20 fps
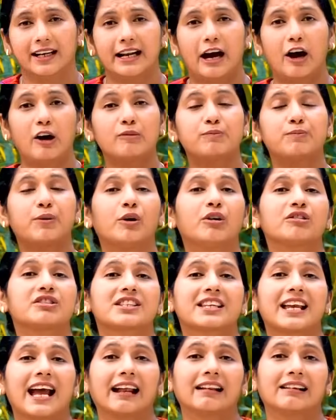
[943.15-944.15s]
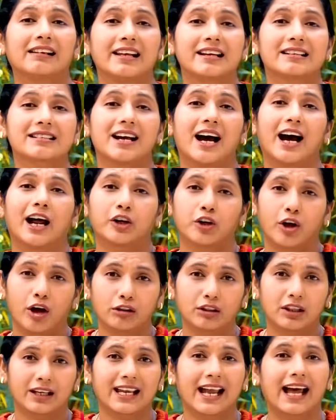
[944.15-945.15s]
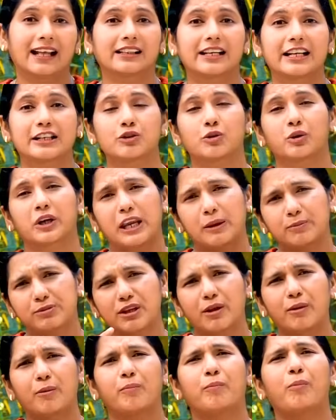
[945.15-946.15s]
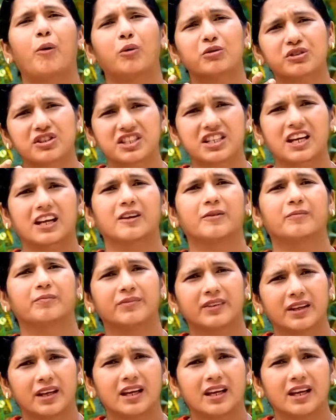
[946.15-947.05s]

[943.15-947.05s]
Now, post-Catholics are not the Catholics who keeps posting